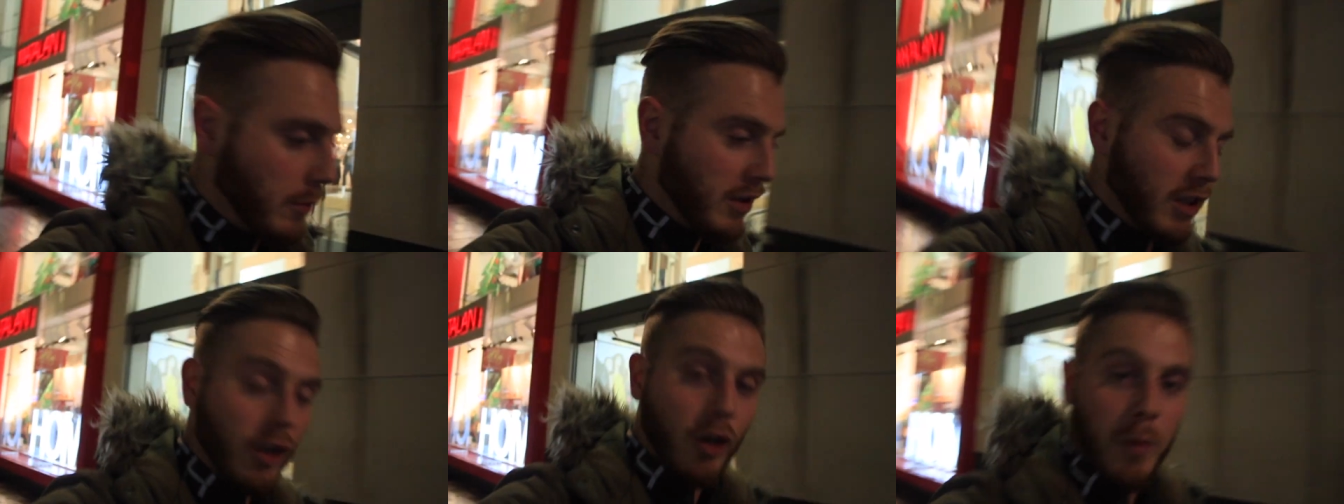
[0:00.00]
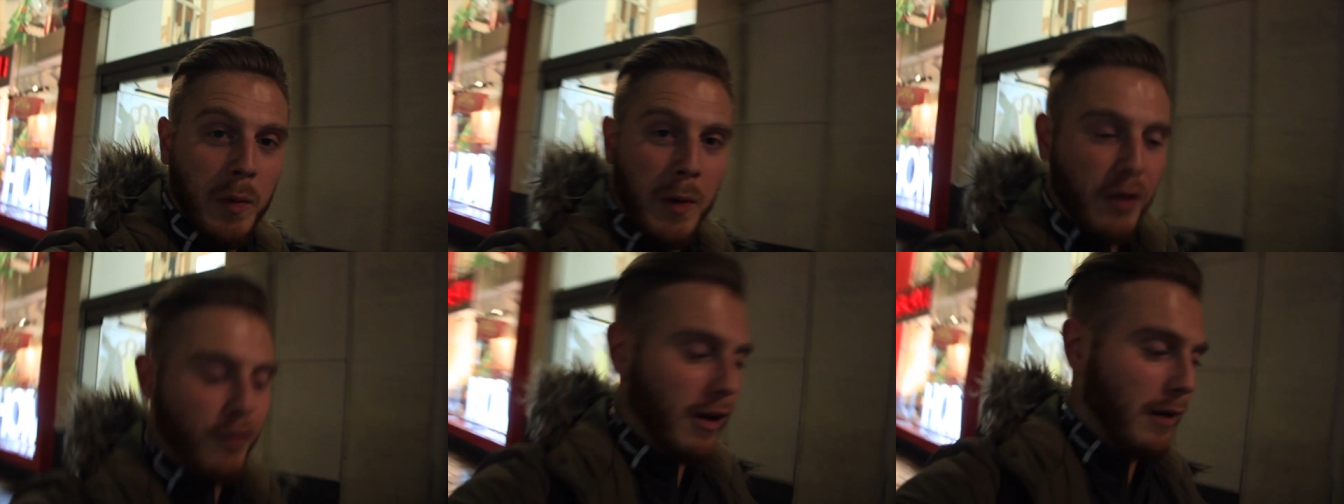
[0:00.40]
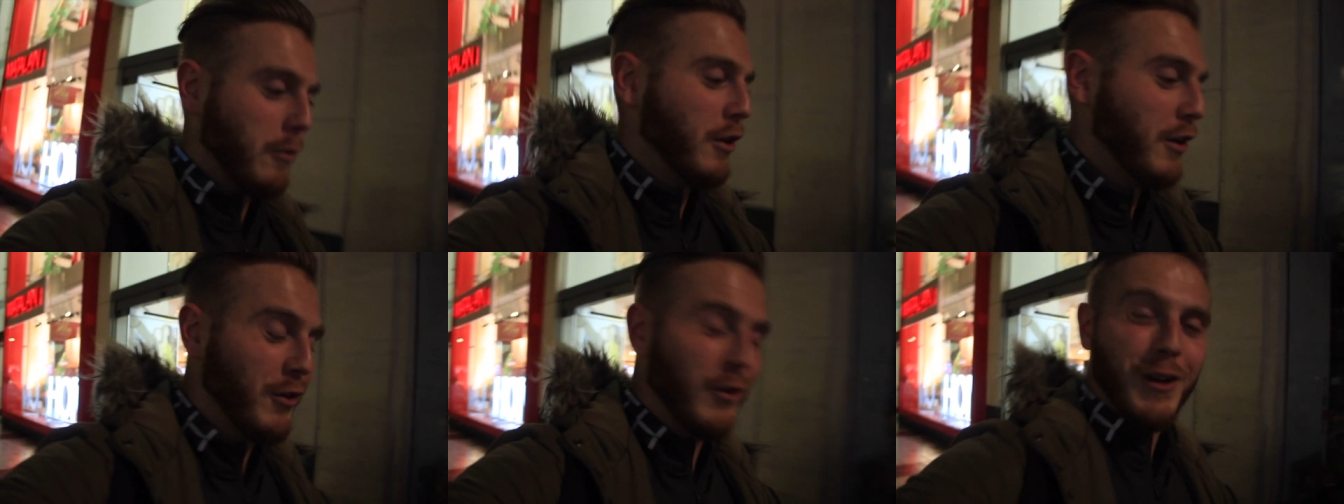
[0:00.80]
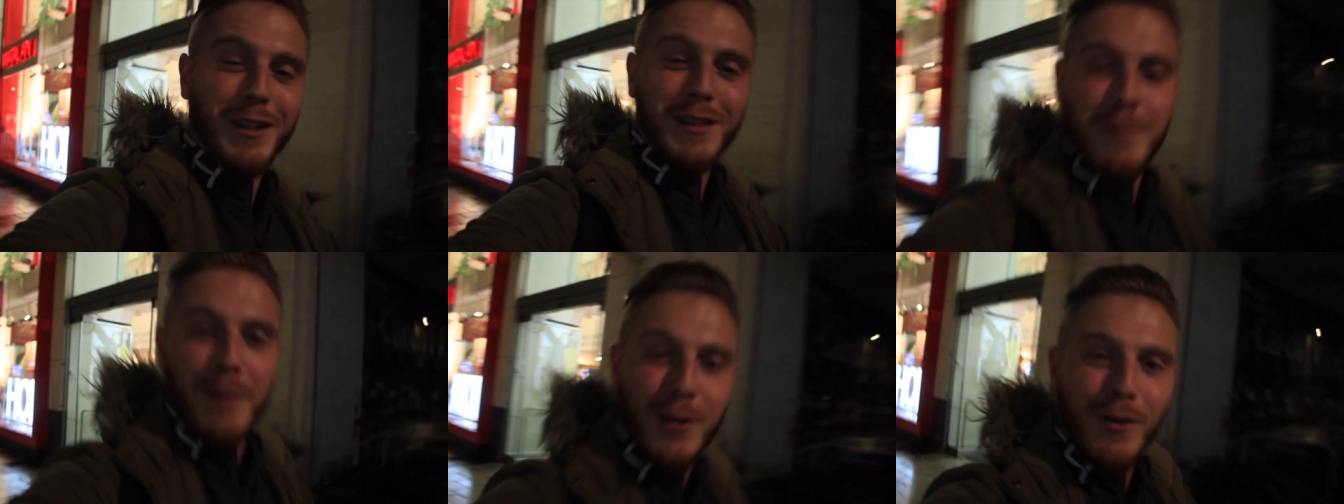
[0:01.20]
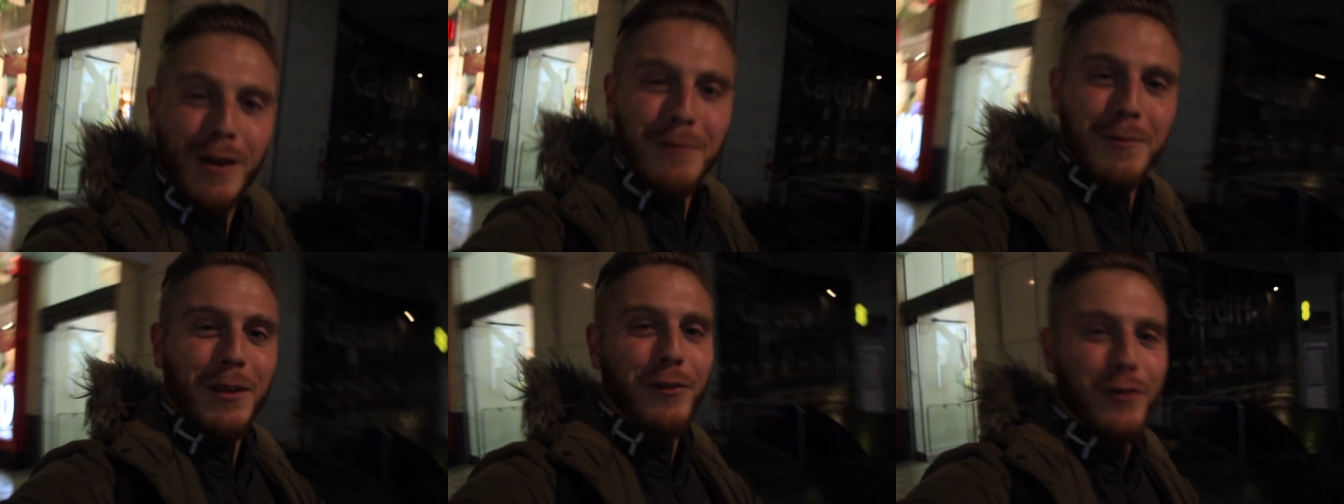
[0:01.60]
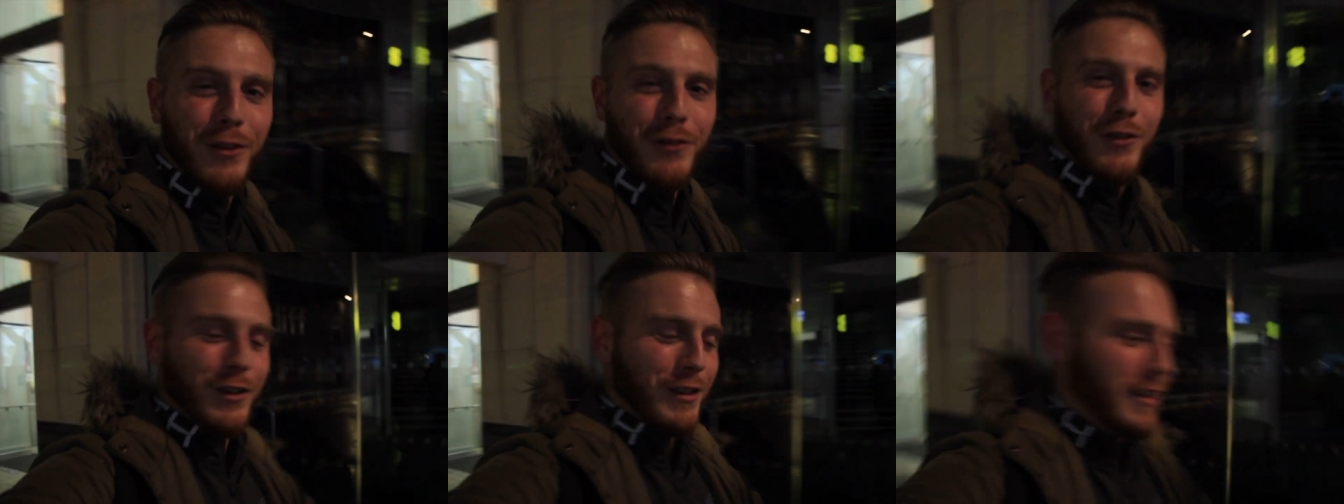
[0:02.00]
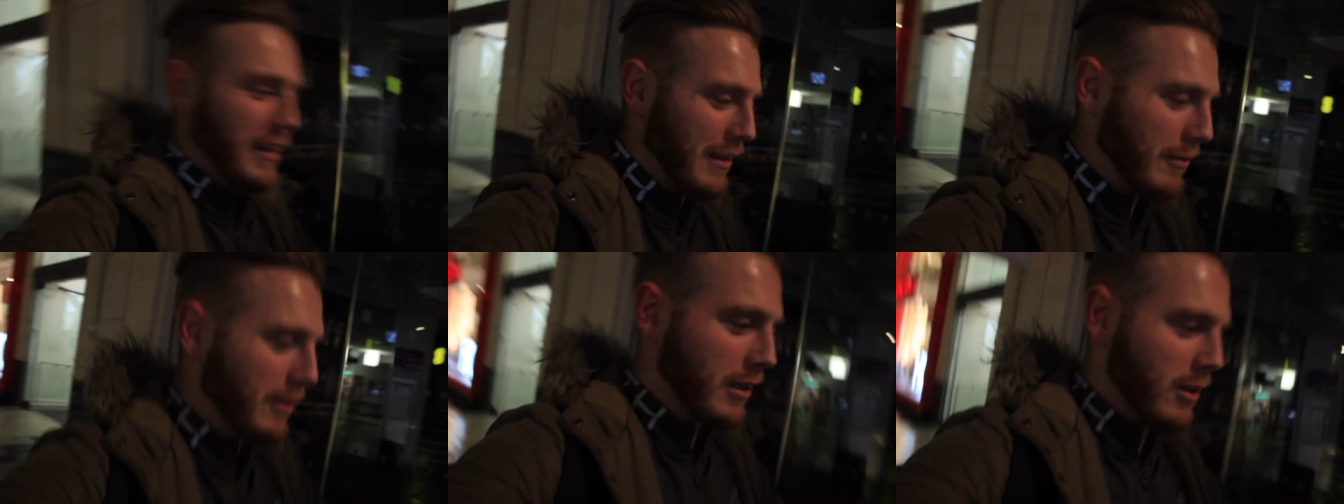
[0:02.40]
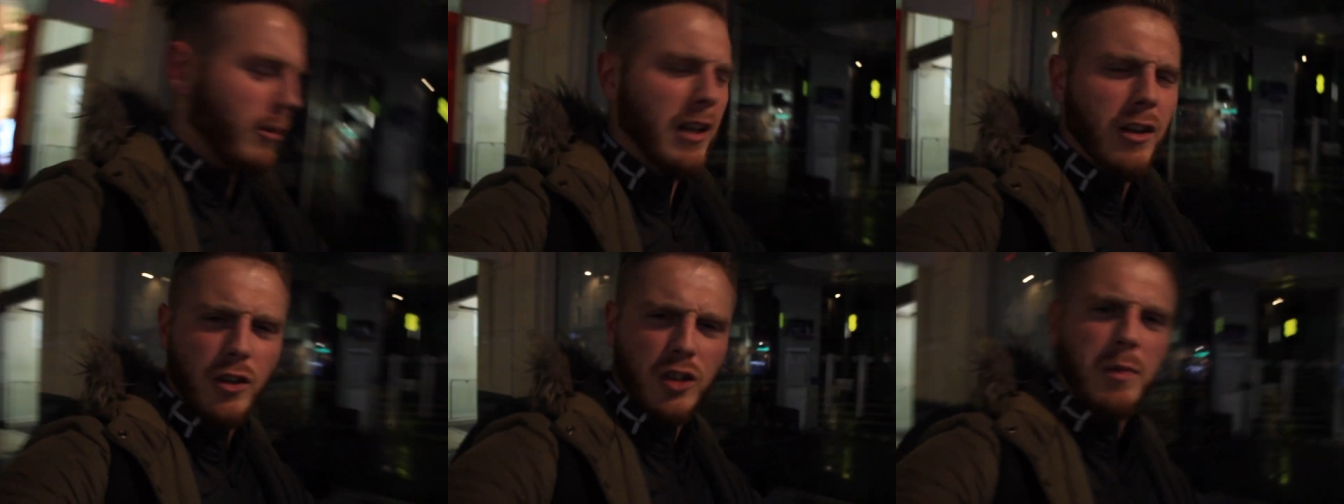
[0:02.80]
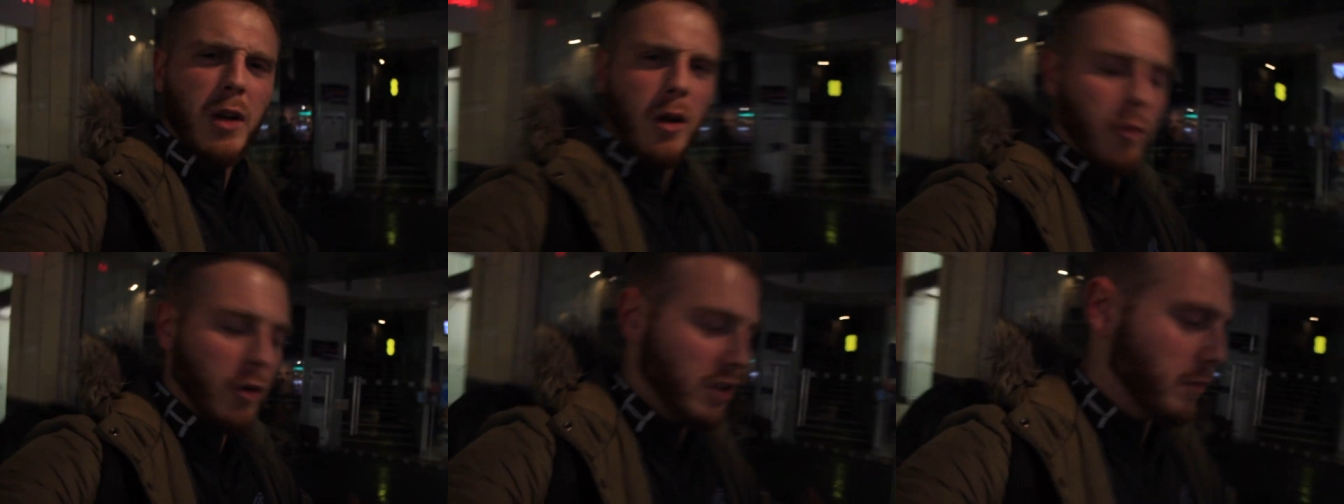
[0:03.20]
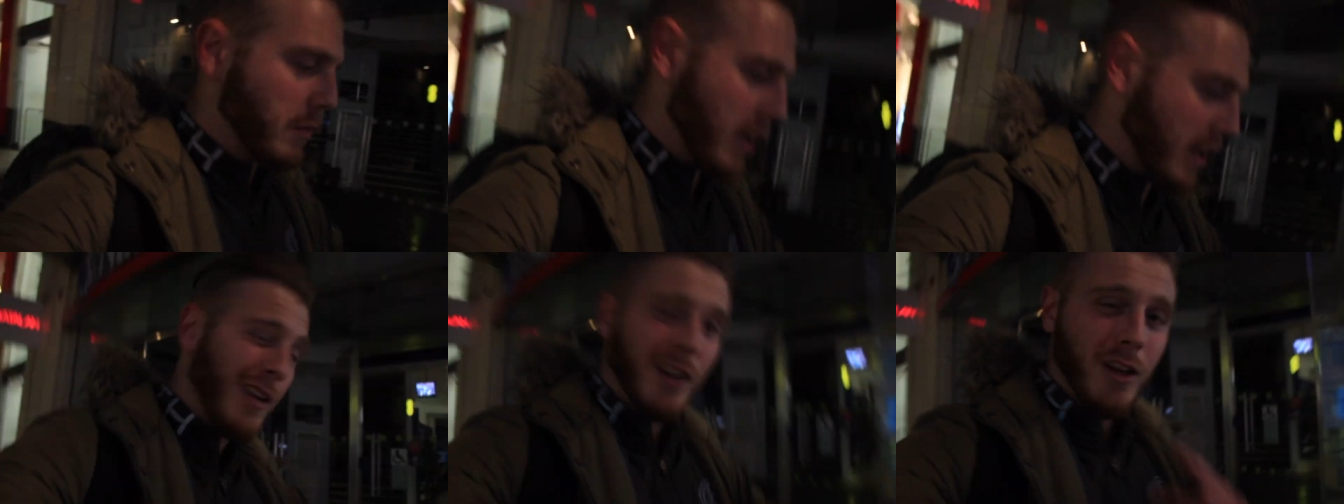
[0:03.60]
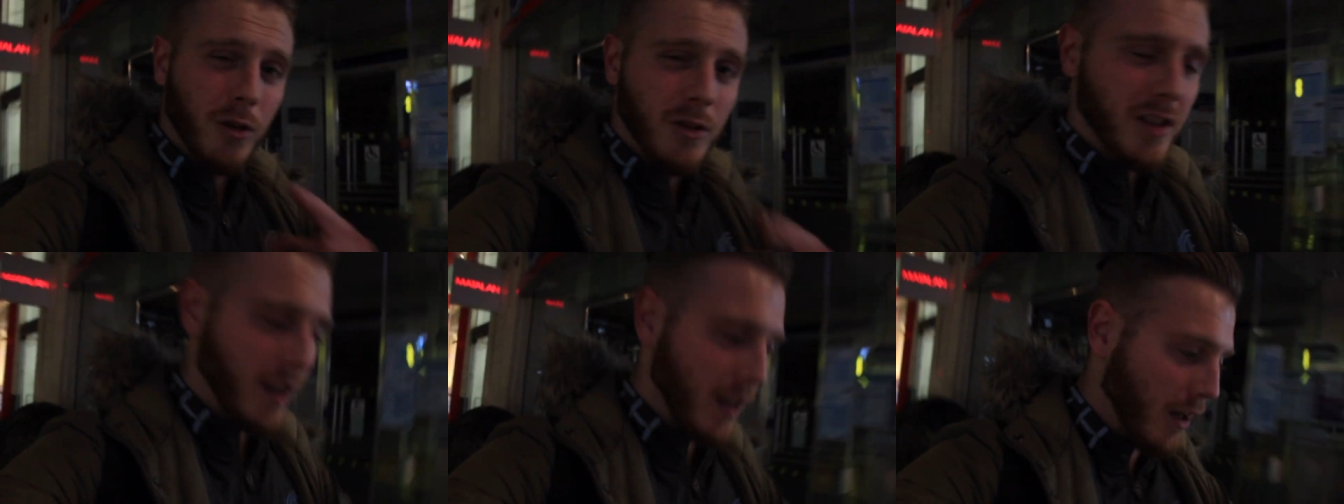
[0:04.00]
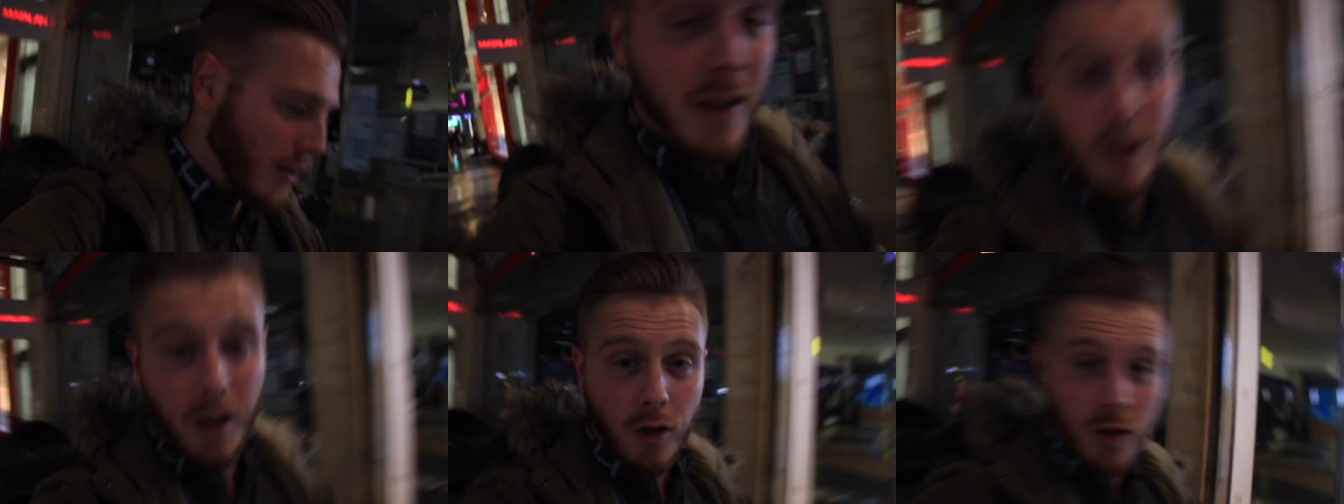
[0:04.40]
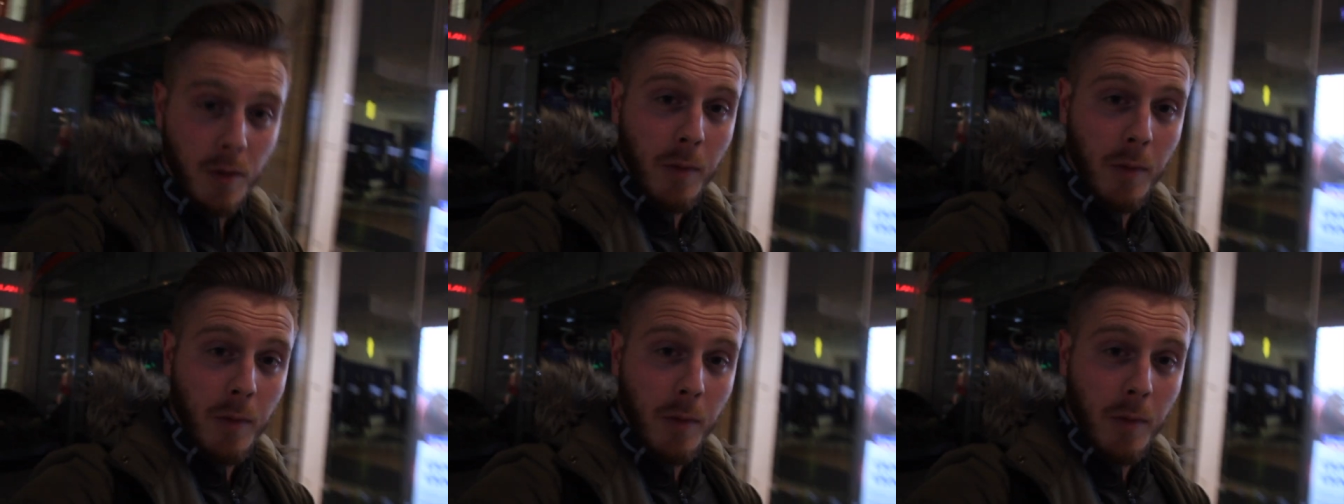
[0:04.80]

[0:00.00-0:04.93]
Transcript: I'm gonna go meet my grandmother. You're all gonna see my grandmother for the first time. Oh no, she's been on once, but I'm gonna go see her now. Then go to my